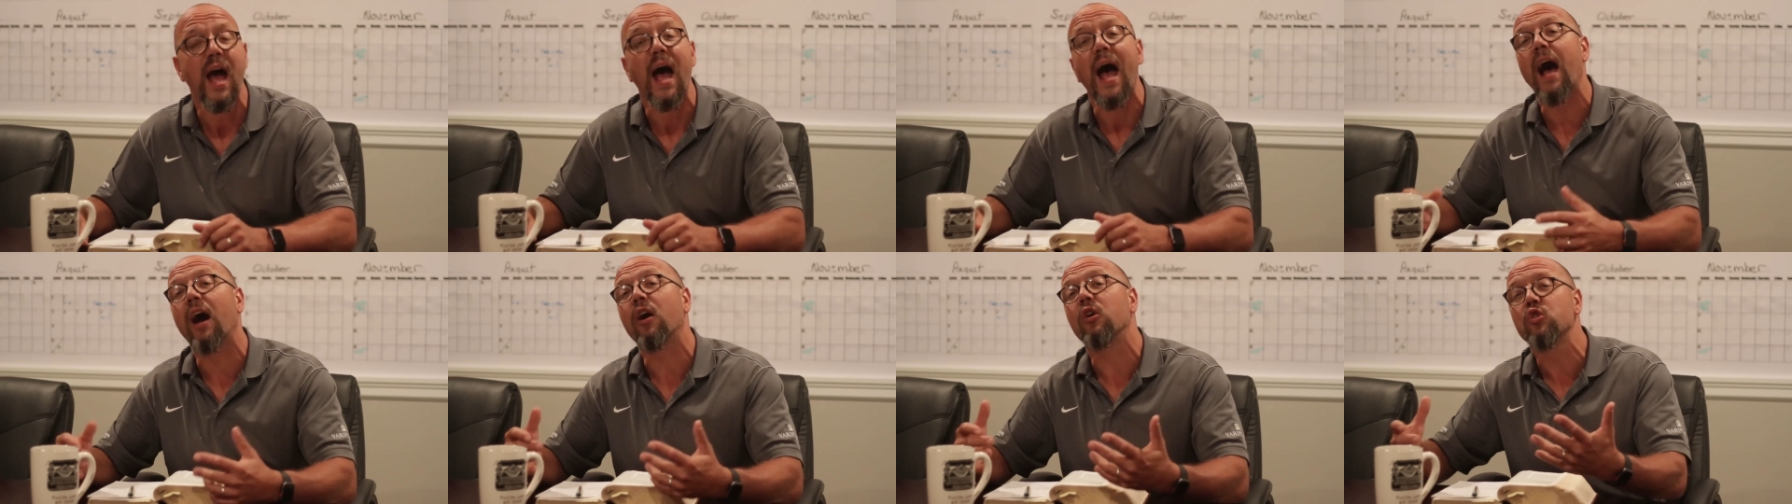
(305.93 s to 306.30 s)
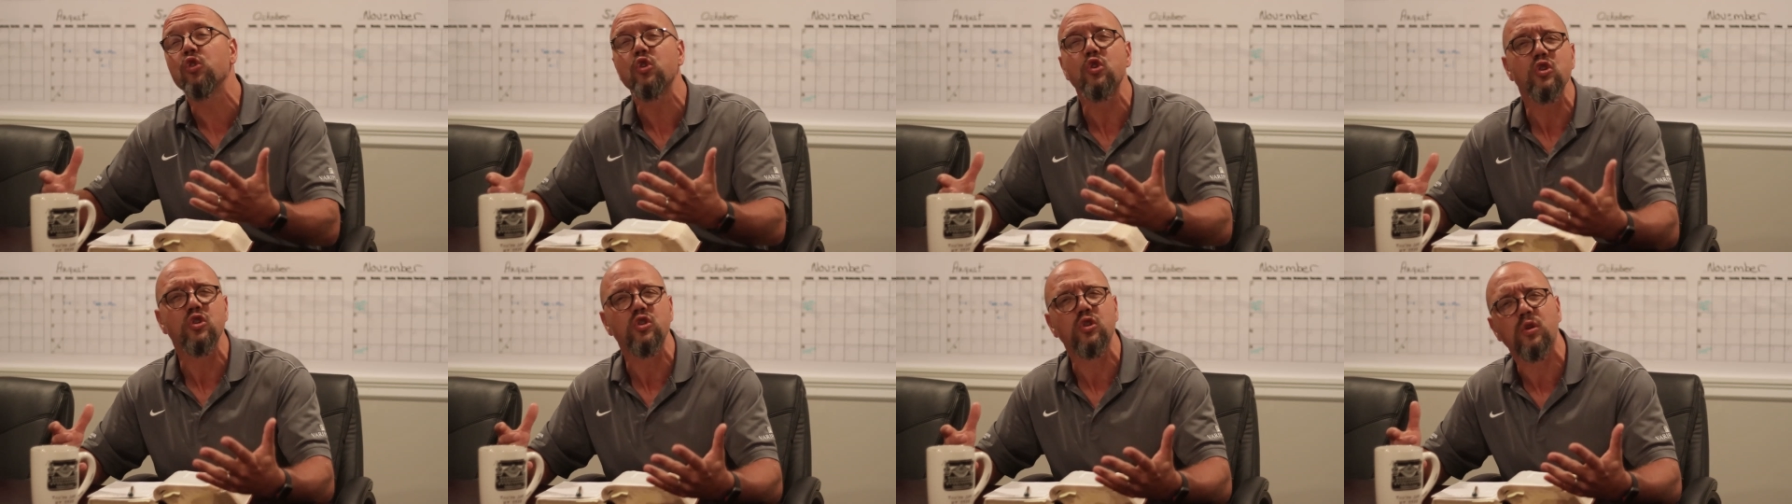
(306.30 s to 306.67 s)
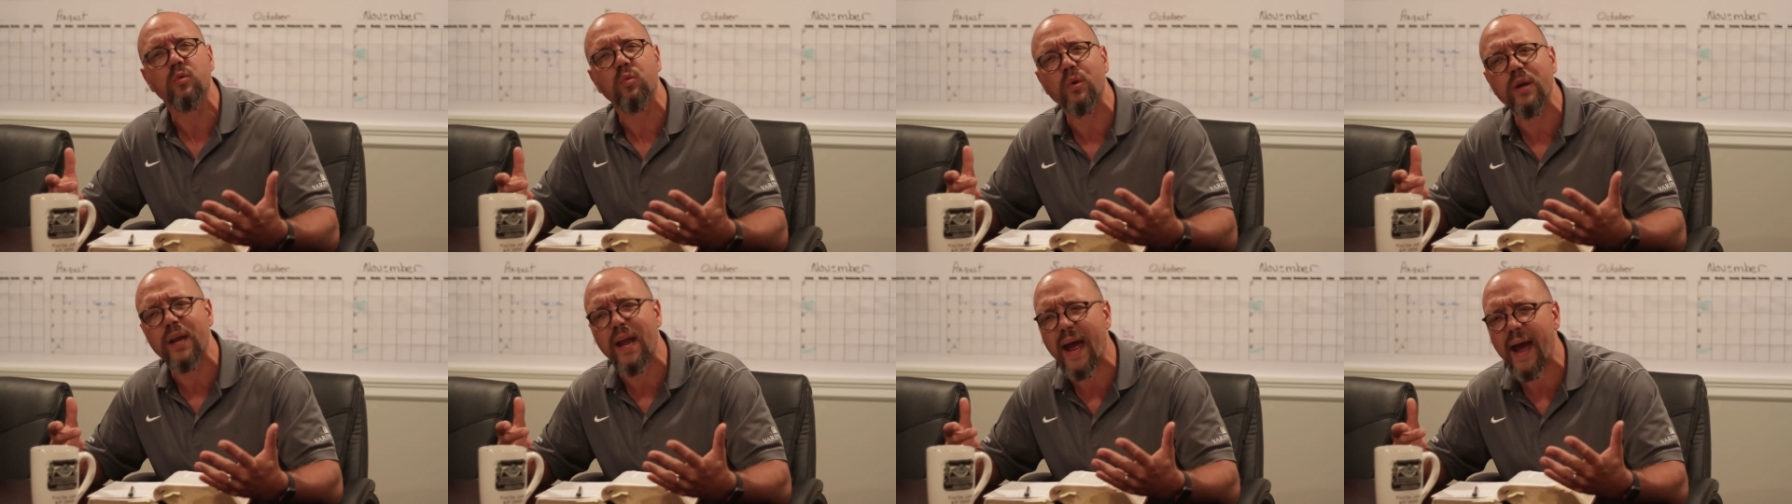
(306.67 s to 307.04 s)
How you
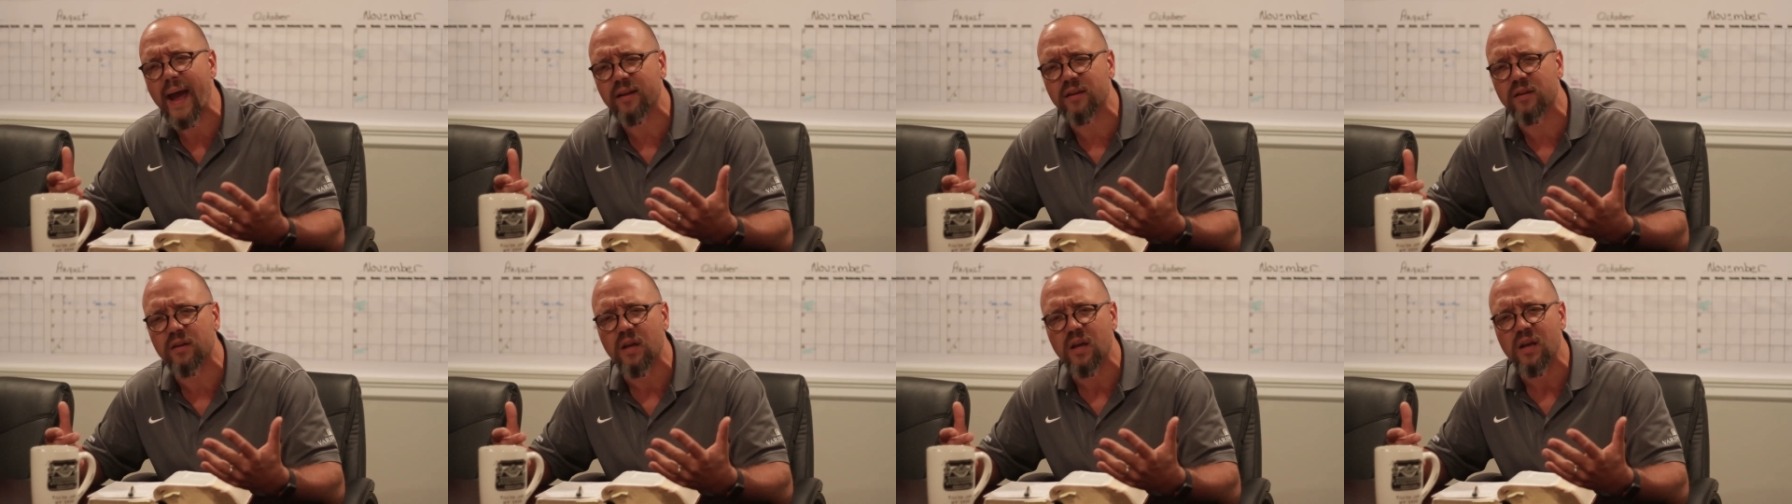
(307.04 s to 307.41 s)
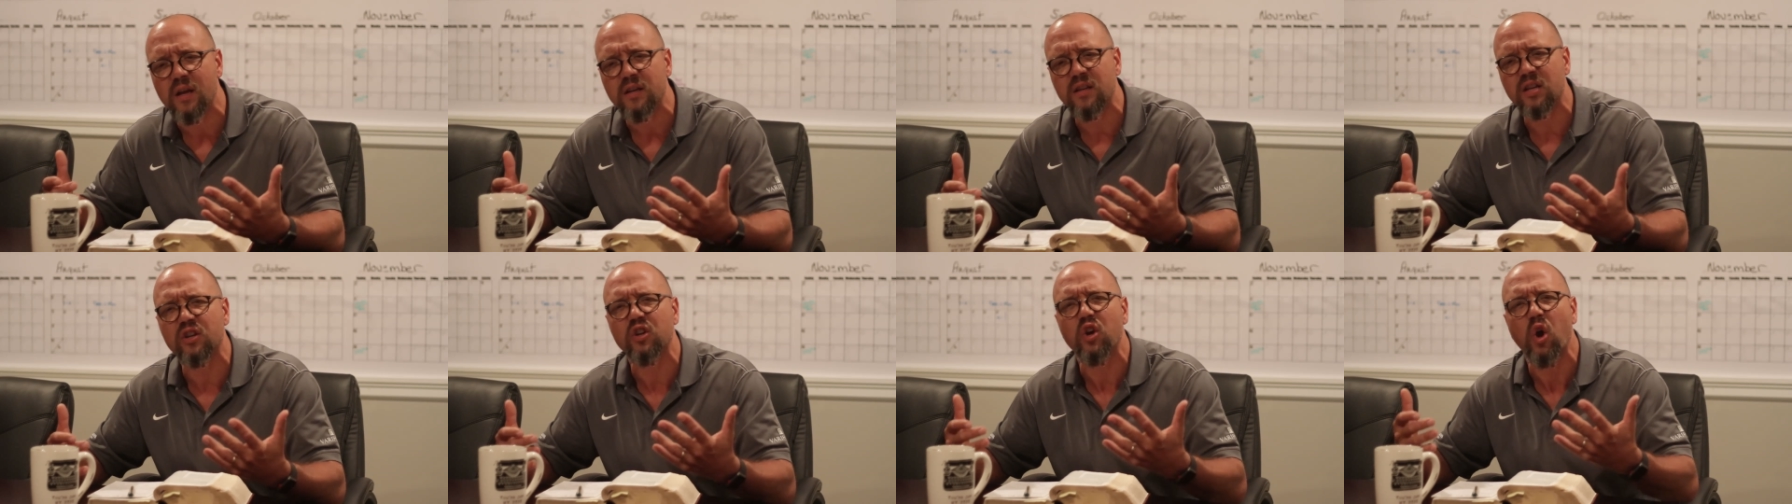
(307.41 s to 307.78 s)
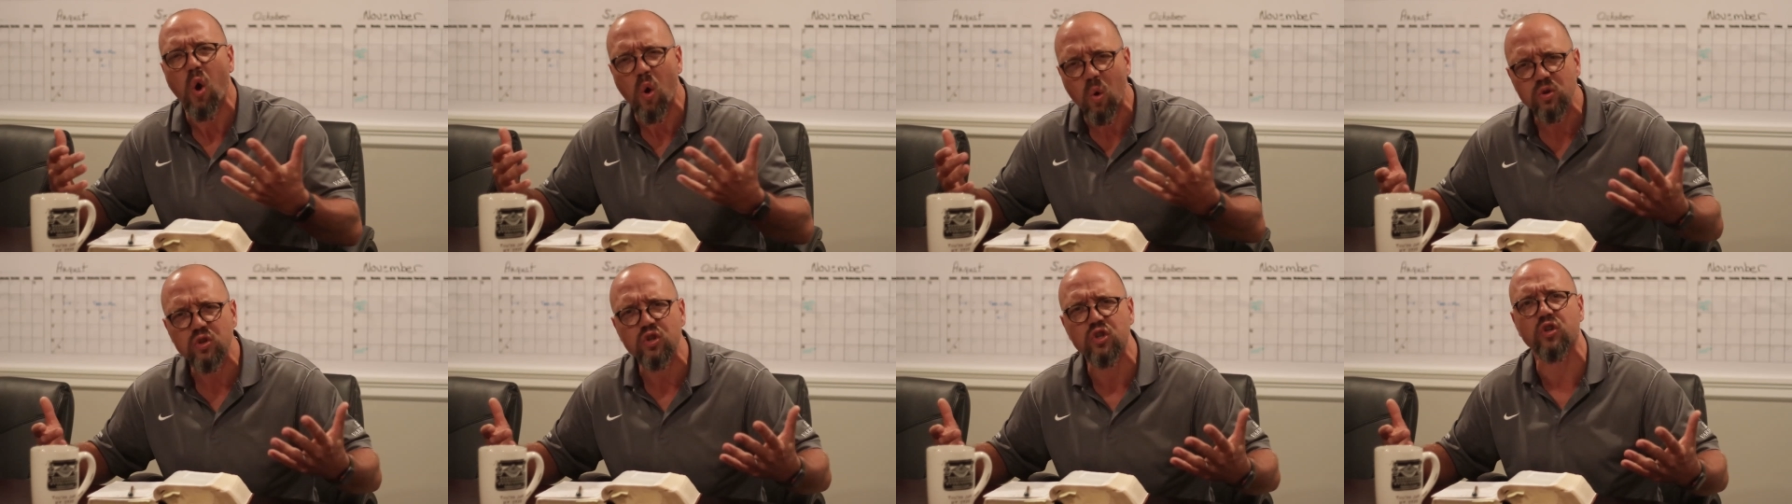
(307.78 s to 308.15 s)
should react to
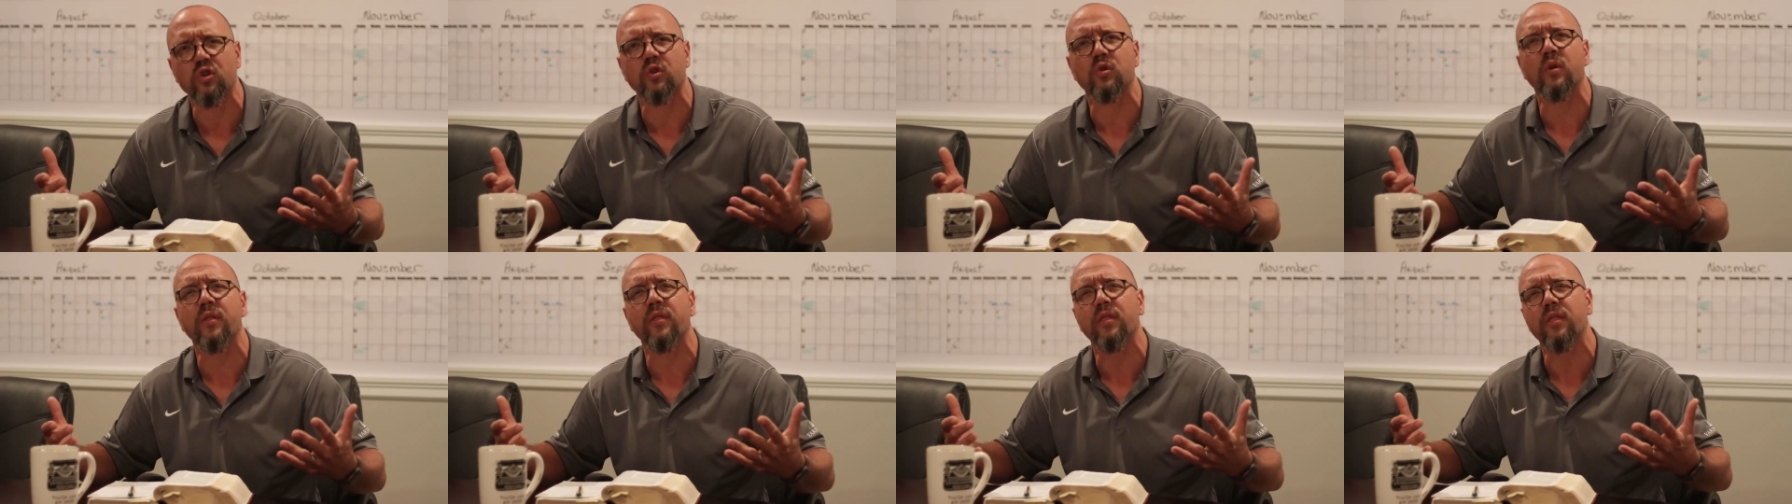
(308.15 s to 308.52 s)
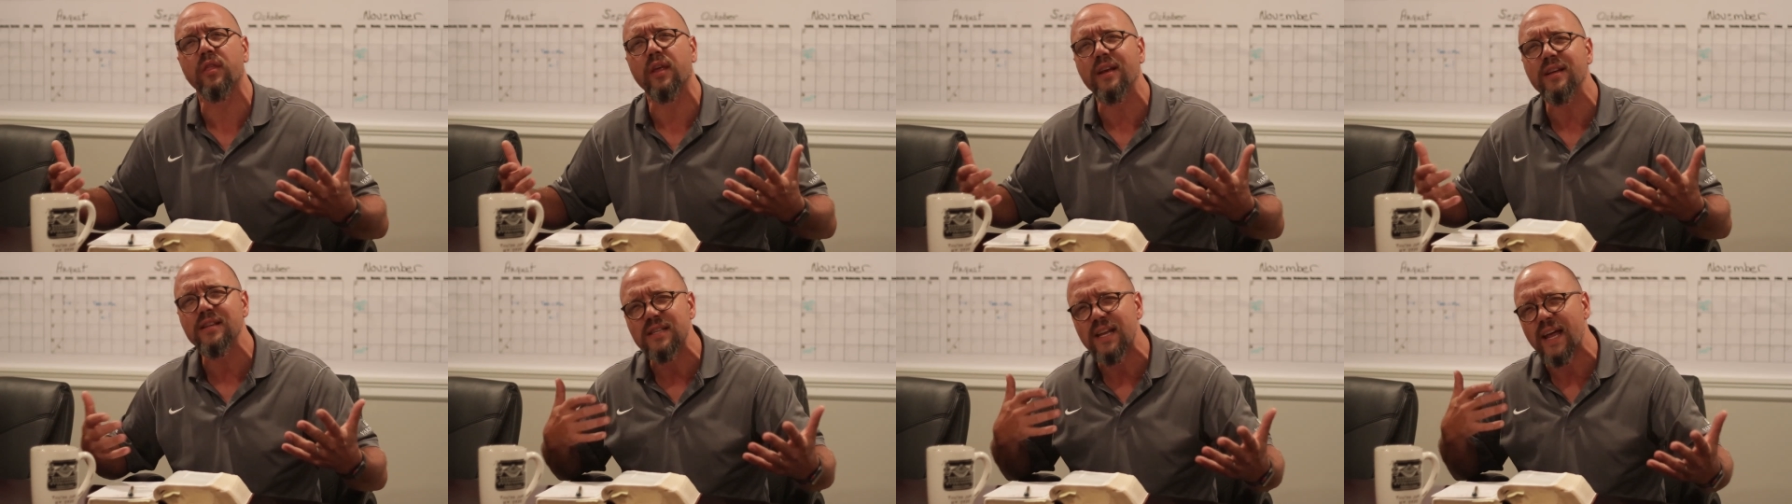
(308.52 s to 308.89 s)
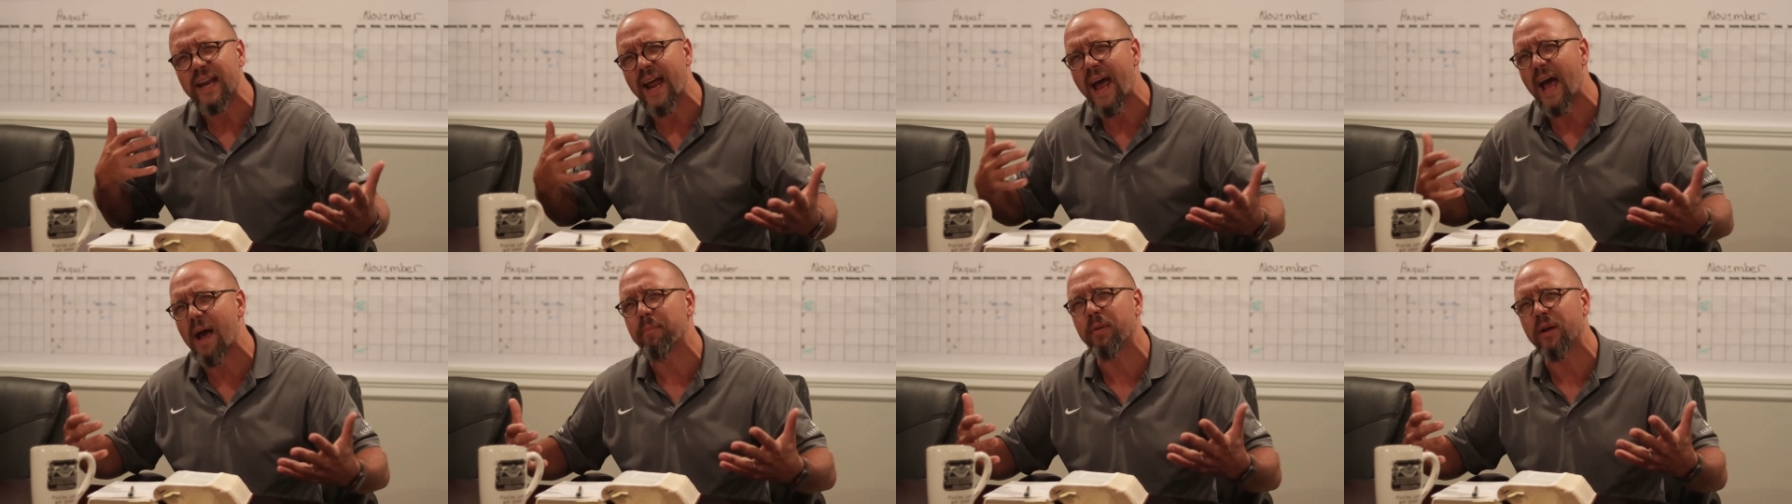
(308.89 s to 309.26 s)
culture and things
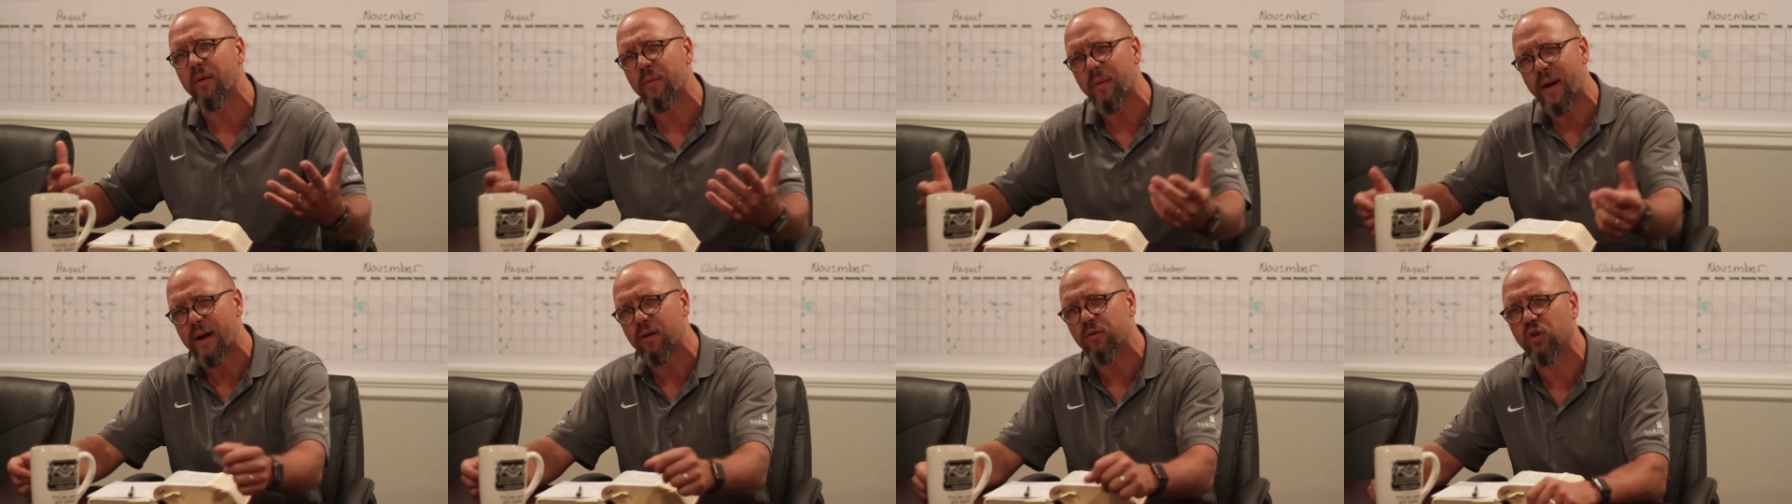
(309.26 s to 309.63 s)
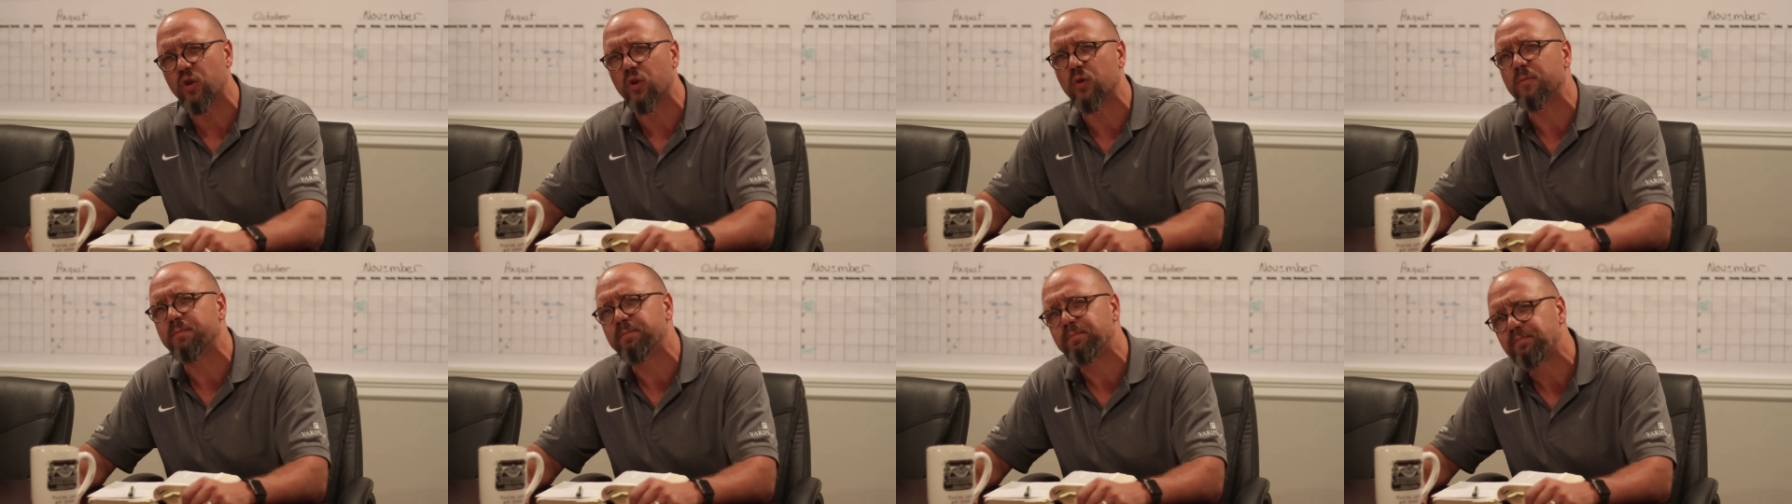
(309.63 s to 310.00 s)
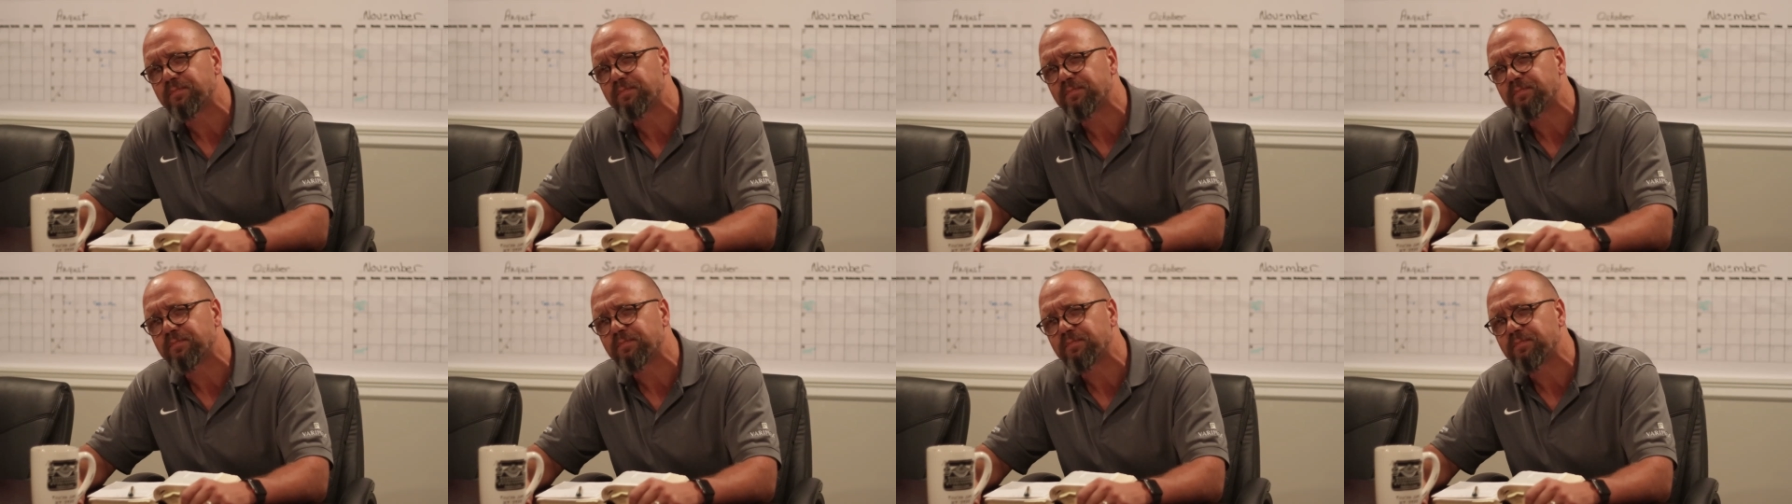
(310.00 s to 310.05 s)
that happen around you.